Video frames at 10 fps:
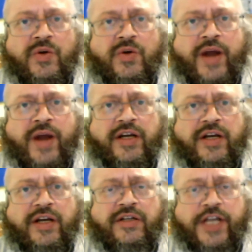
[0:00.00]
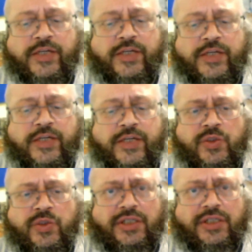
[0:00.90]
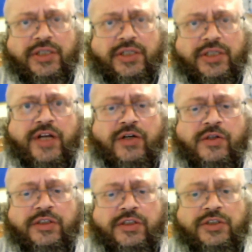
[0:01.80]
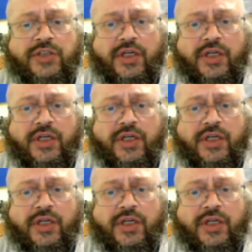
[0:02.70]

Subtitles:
degenerate into just another terrorist